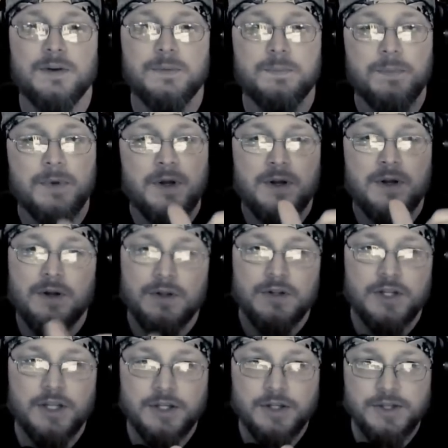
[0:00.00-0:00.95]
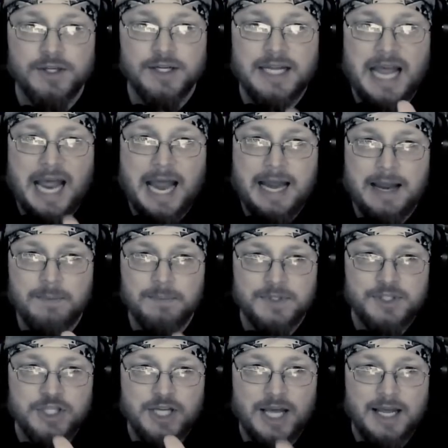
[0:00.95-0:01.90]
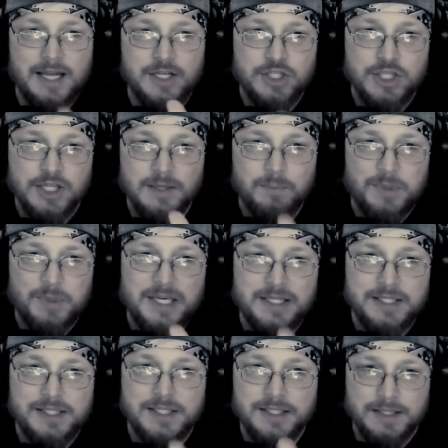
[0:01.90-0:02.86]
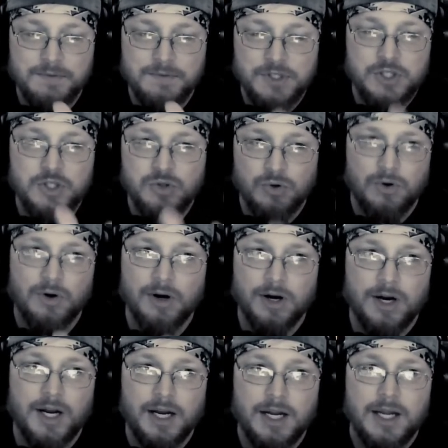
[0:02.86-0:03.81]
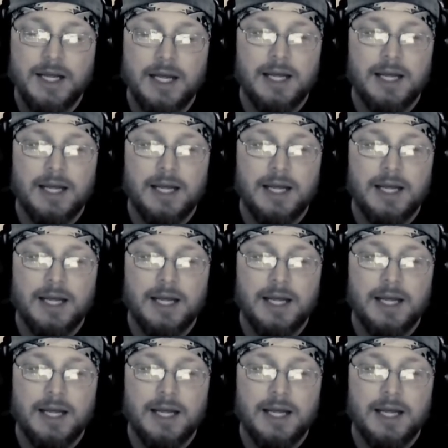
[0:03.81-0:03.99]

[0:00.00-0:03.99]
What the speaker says: the game-changing pieces of a story.